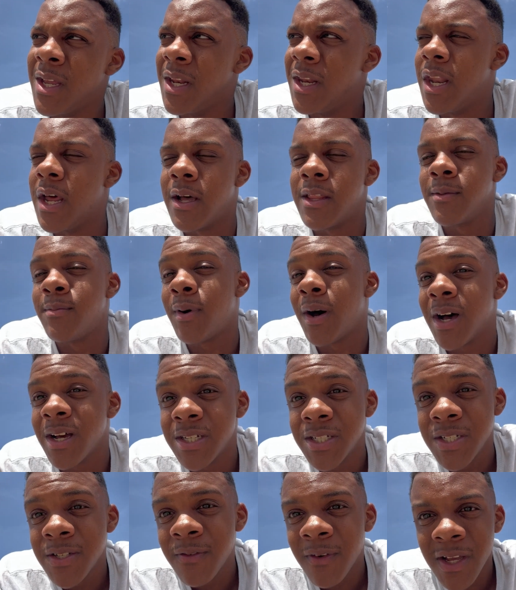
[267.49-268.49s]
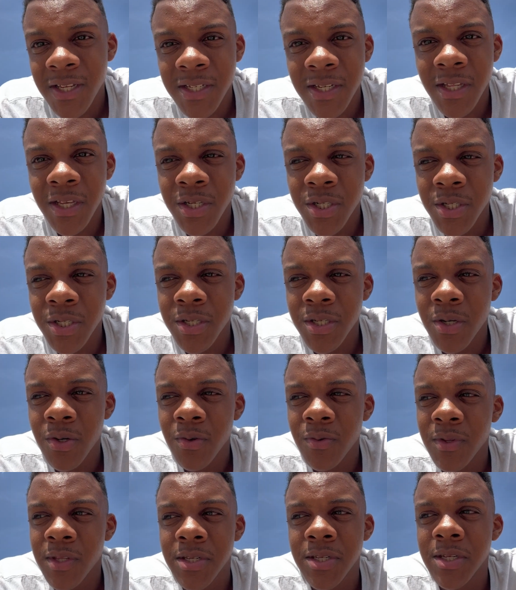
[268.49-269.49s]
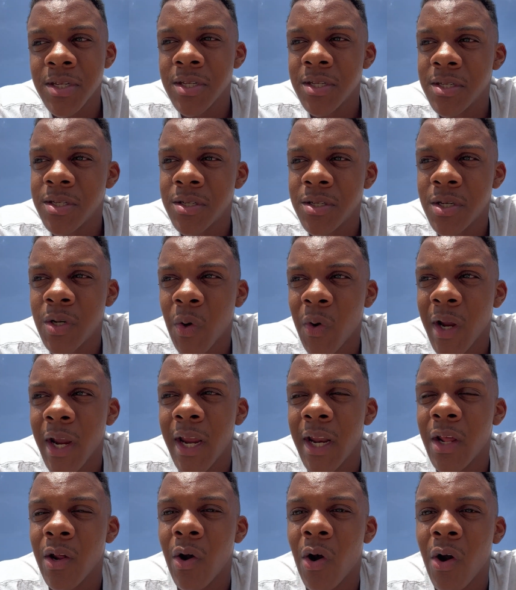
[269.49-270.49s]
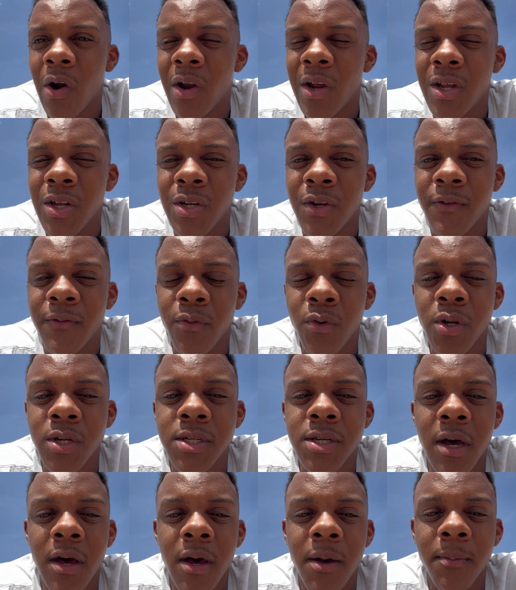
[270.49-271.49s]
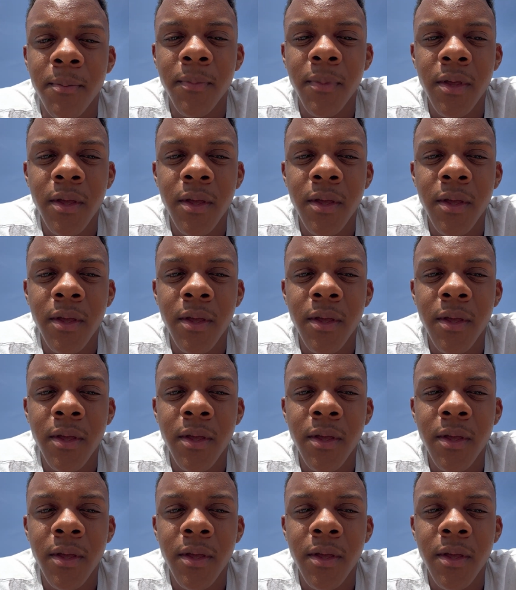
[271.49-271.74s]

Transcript: Now, the positive isolation zone, this is creating art in your free time.